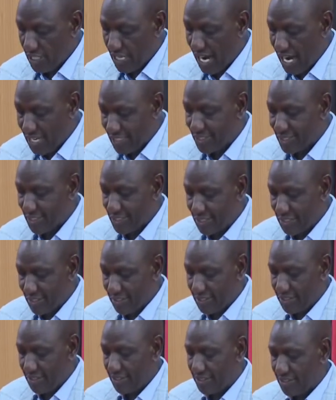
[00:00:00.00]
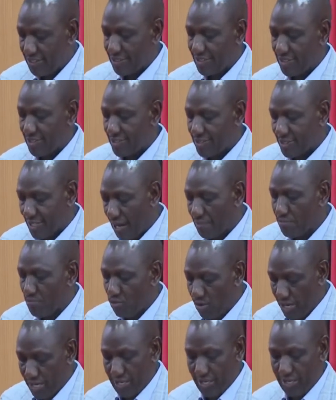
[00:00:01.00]
has some
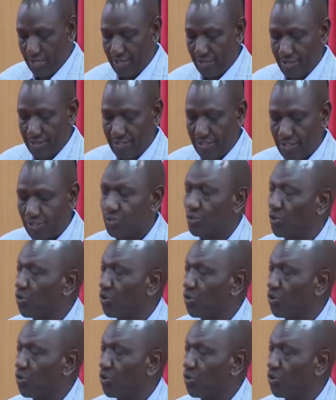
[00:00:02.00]
way to